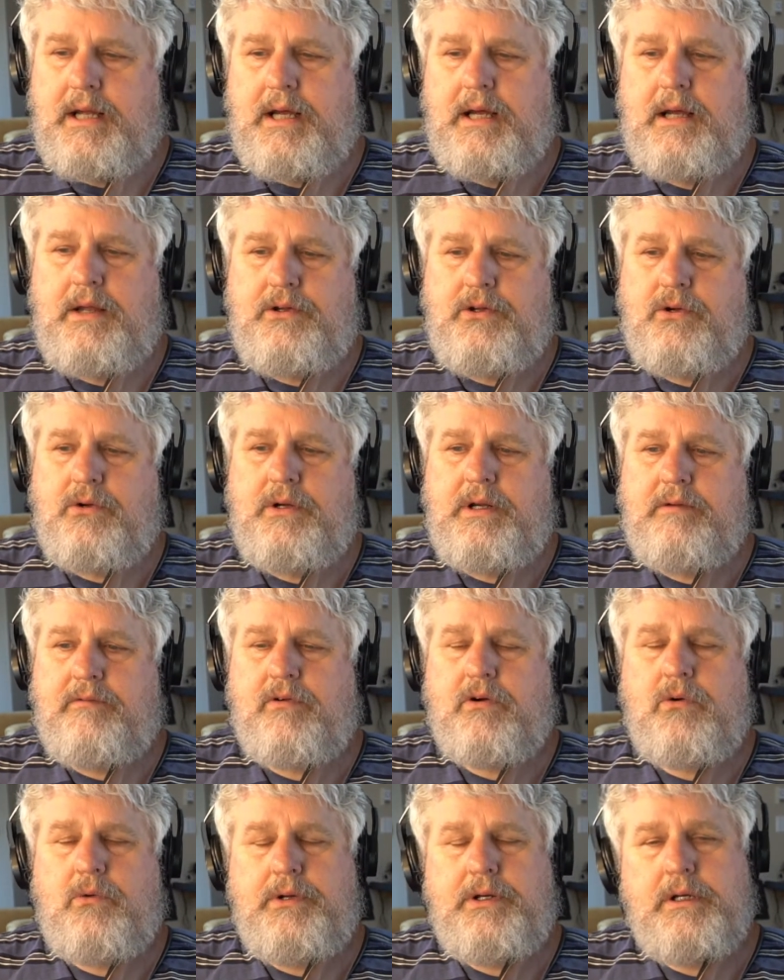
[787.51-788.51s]
you're
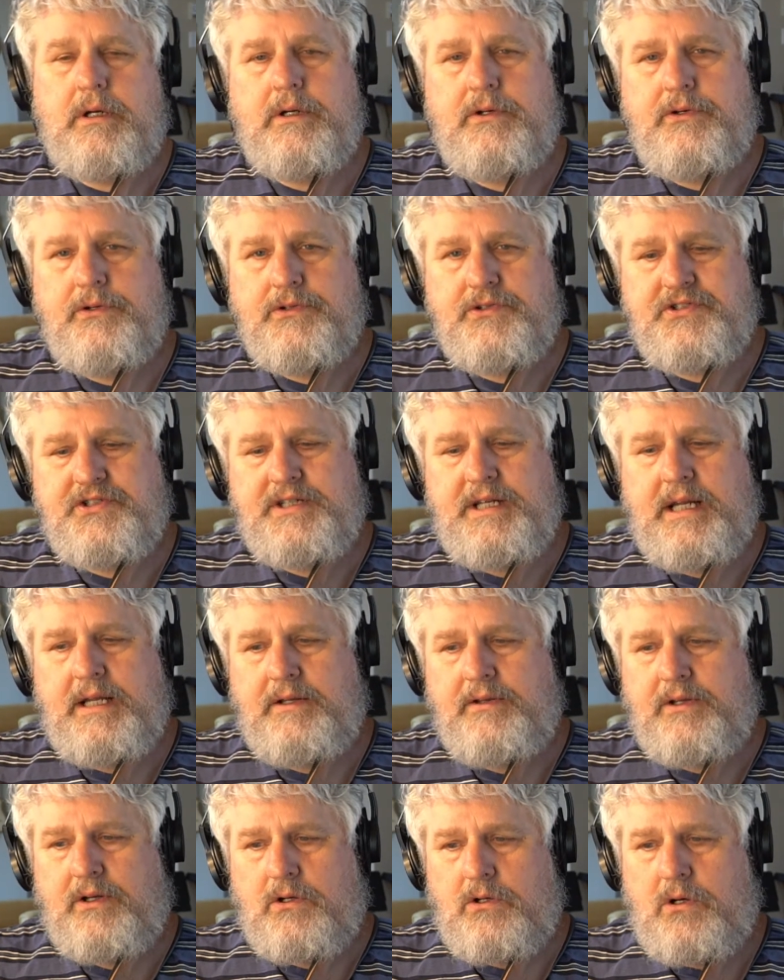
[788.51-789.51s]
never going to
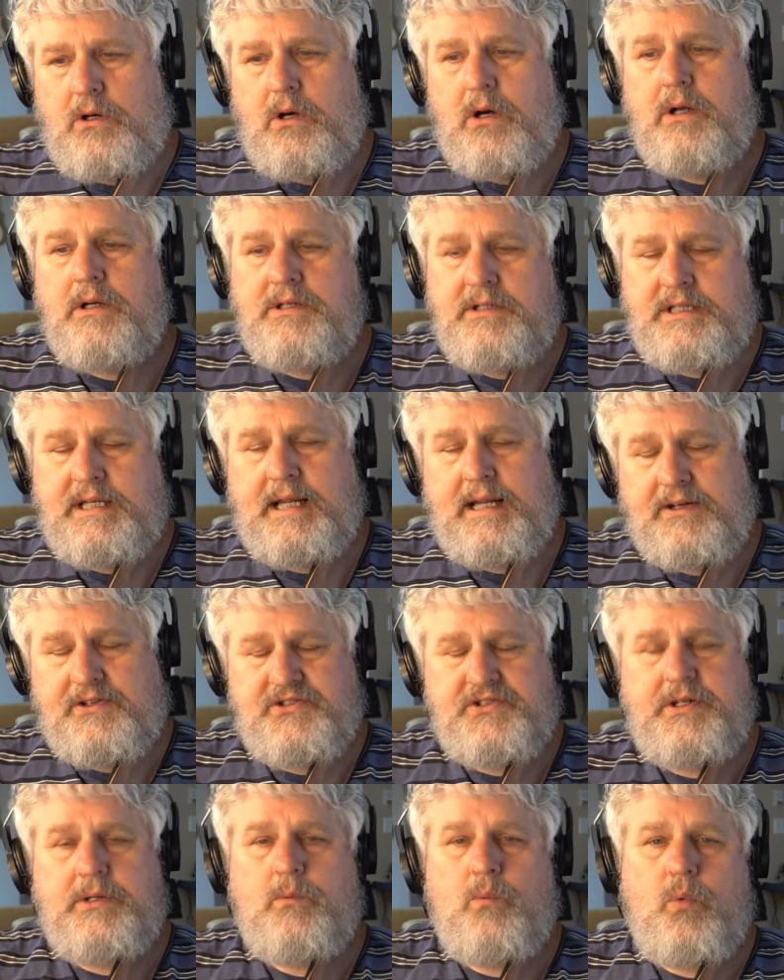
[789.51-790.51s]
understand the
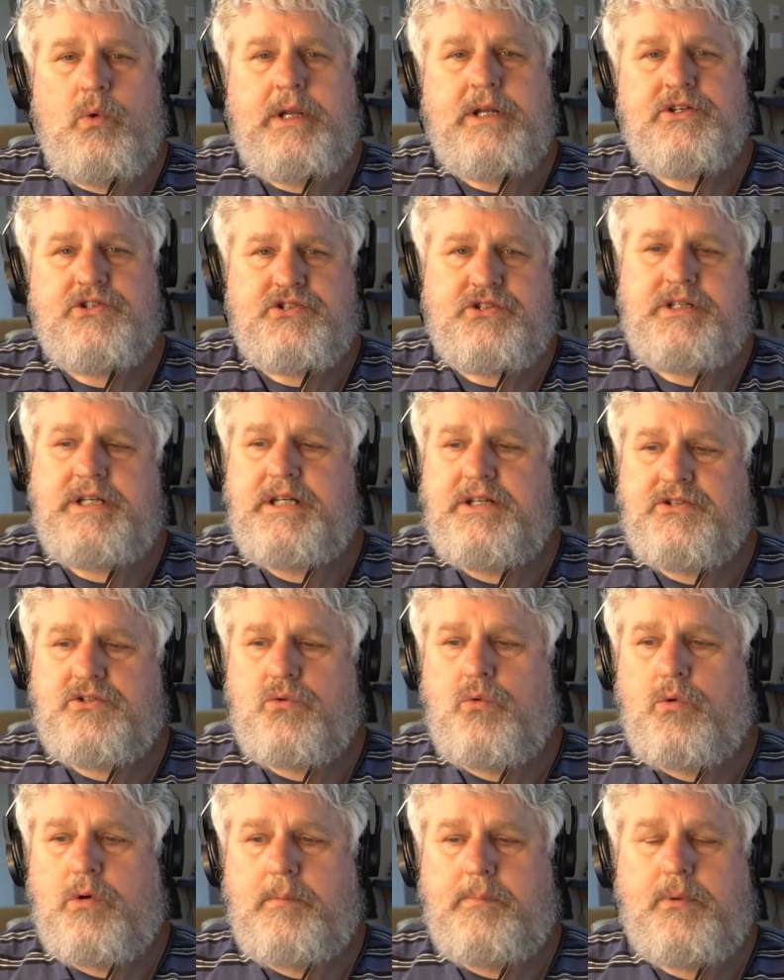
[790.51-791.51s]
context in which these
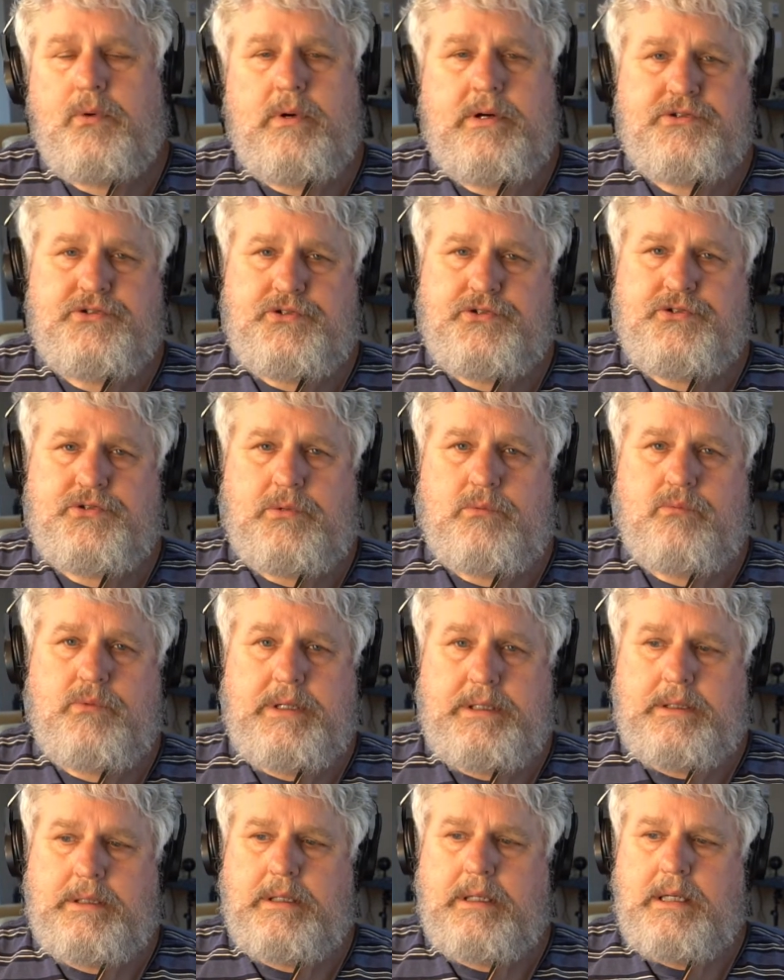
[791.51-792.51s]
chord progressions are
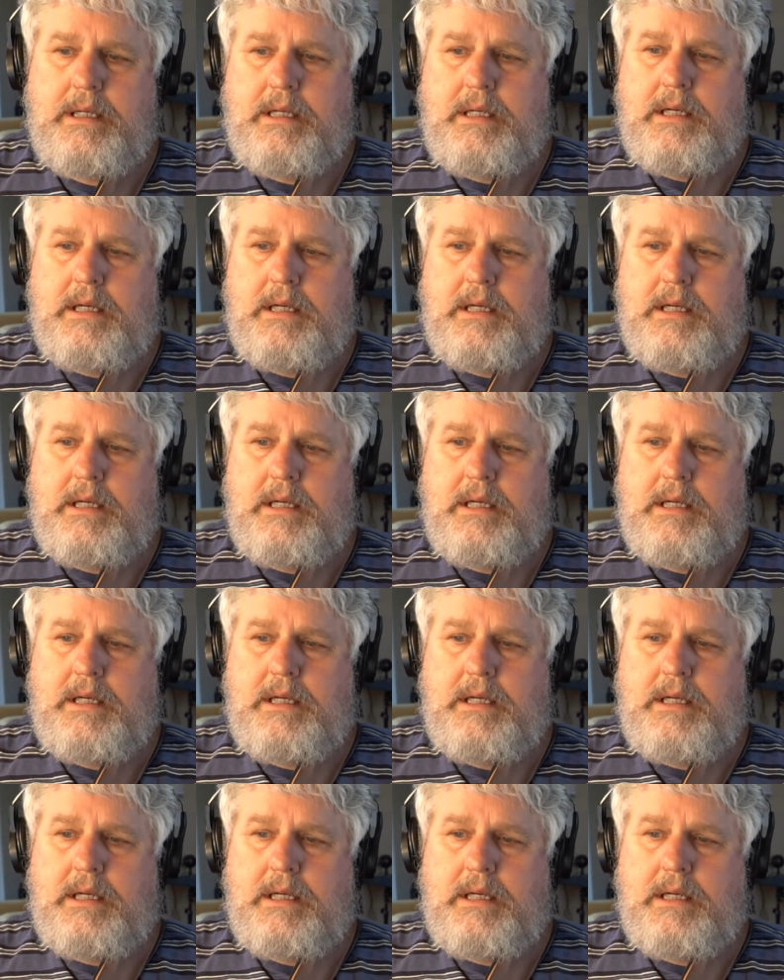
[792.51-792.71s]
written.